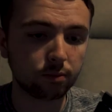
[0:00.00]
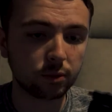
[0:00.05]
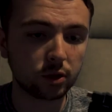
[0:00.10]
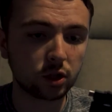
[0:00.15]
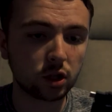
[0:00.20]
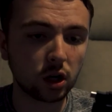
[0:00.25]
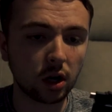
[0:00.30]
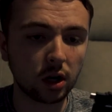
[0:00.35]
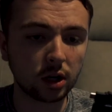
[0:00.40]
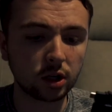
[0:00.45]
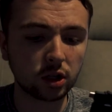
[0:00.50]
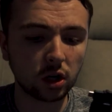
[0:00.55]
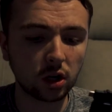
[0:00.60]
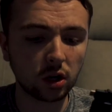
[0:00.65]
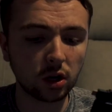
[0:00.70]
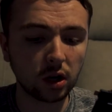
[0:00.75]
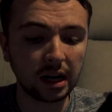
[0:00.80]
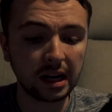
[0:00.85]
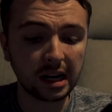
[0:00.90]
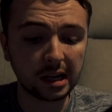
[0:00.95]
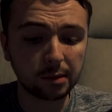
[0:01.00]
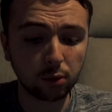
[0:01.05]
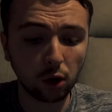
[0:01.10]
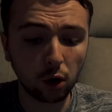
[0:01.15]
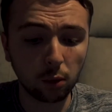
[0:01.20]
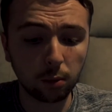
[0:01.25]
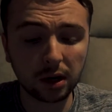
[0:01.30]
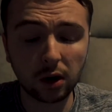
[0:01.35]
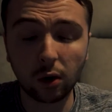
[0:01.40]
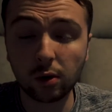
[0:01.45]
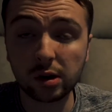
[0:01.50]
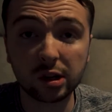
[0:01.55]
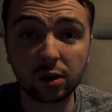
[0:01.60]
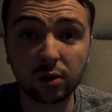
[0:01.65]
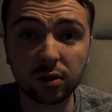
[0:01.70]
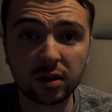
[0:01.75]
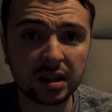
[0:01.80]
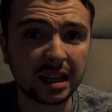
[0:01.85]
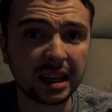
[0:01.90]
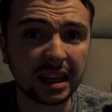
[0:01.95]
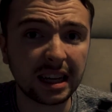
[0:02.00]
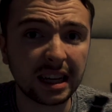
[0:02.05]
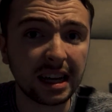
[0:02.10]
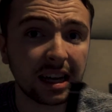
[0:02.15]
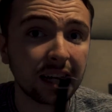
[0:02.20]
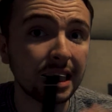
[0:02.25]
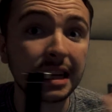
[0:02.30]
Charger, and it's probably also to